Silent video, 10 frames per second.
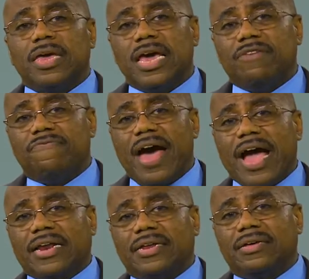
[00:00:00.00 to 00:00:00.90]
In
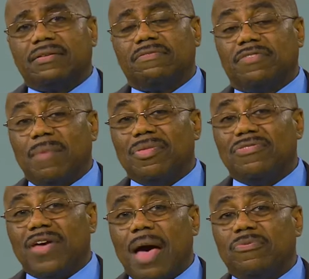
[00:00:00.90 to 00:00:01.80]
fact, some of the
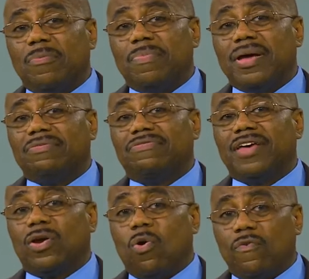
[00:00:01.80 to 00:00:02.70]
jobs had been
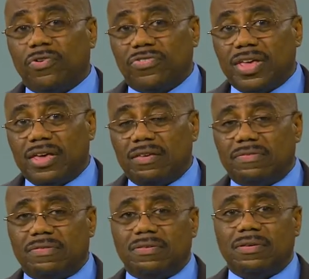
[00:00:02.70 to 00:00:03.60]
sent overseas.